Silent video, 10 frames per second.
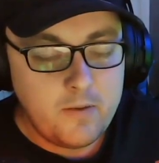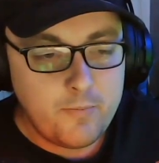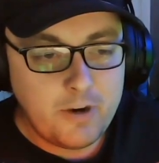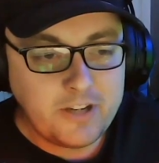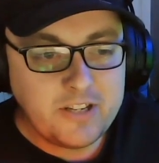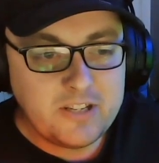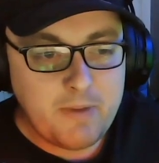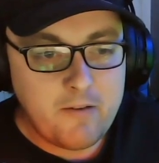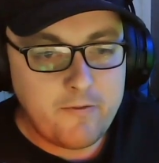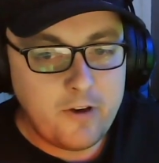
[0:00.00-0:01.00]
Brixton's
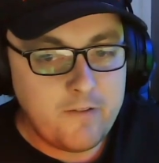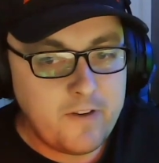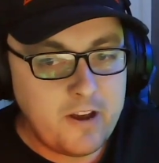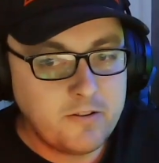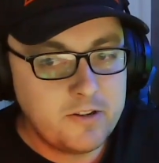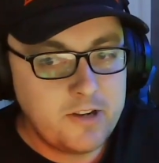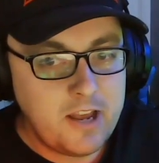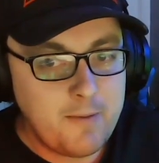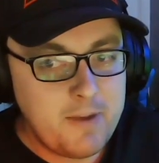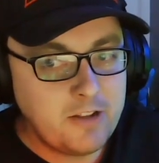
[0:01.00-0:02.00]
about 5,000.
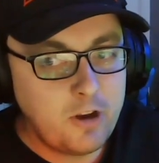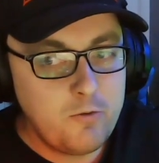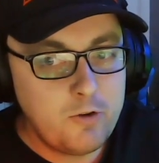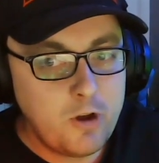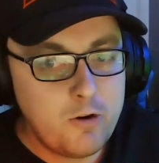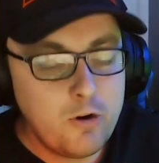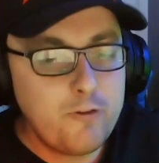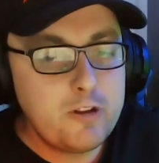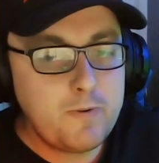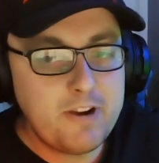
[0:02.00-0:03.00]
Yeah, I mean, I don't know.
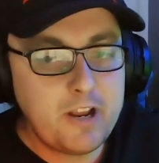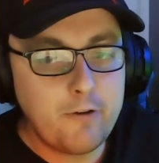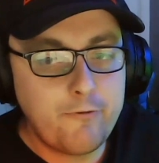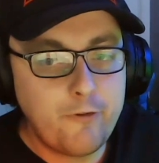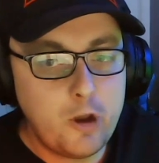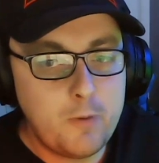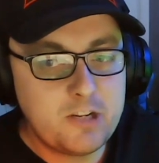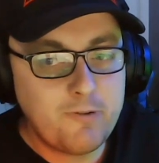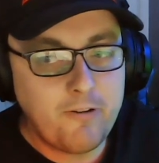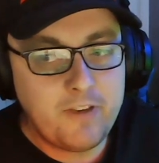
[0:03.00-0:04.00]
Nothing's been really confirmed as
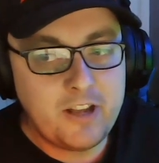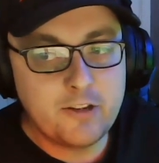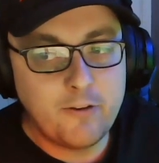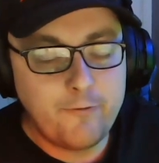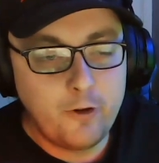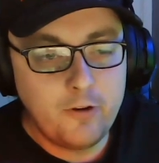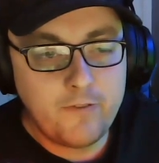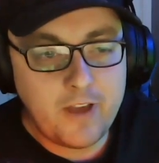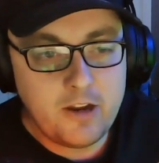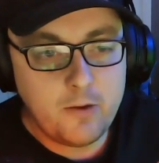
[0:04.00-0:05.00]
to whether things are full
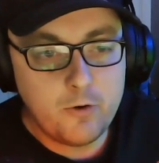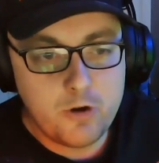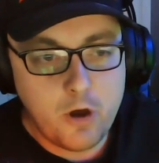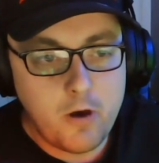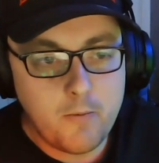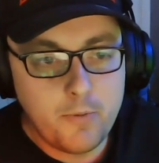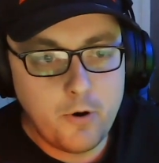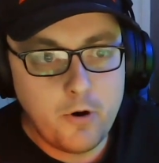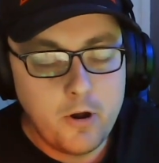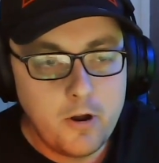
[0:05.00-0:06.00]
venue or not,
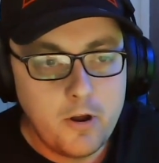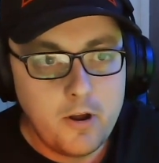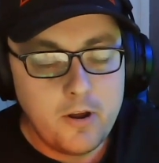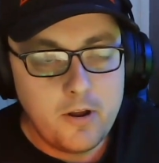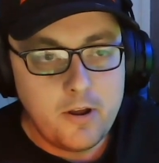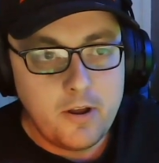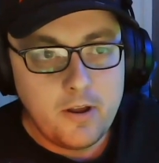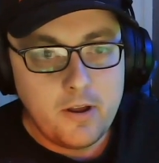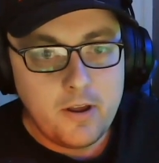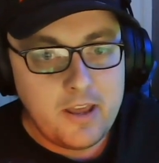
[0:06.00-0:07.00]
but
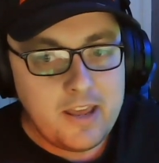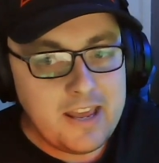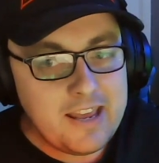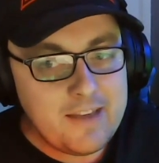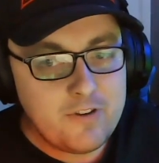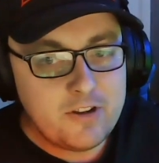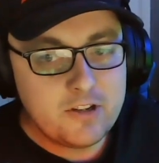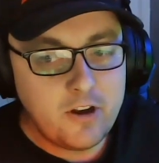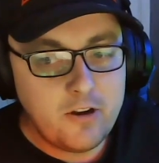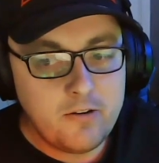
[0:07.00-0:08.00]
even
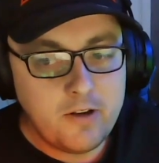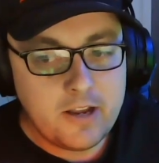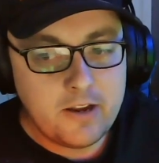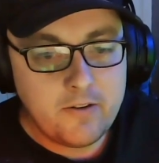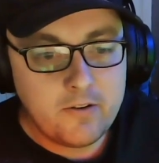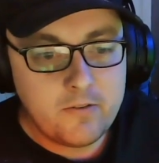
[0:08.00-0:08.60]
so, like.